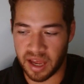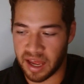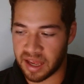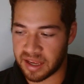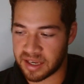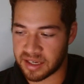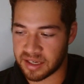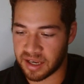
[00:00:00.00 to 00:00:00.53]

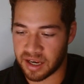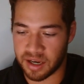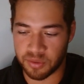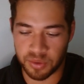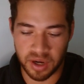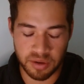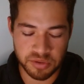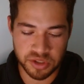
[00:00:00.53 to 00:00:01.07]
I
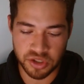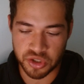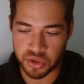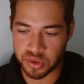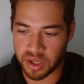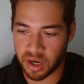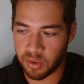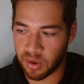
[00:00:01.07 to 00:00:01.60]
when I was in
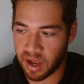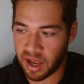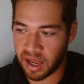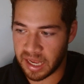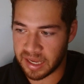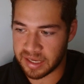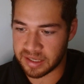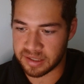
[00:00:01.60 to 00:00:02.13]
JUCO,
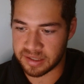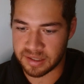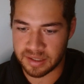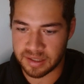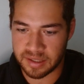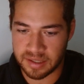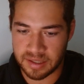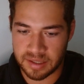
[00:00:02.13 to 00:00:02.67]

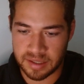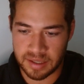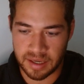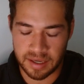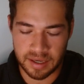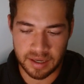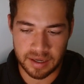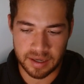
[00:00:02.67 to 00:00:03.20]

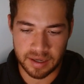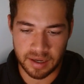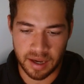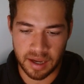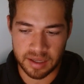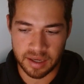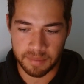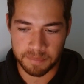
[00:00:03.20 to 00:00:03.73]

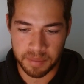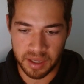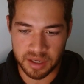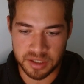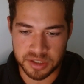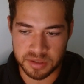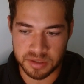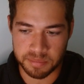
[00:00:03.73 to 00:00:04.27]
I got
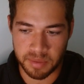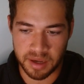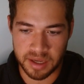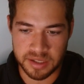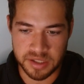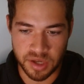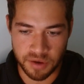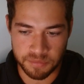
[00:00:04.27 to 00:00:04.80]
benched my
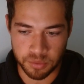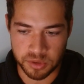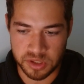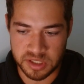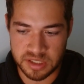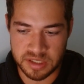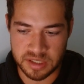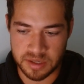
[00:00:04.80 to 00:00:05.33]
sophomore
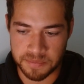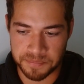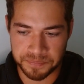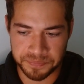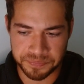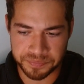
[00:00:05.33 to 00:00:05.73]
season.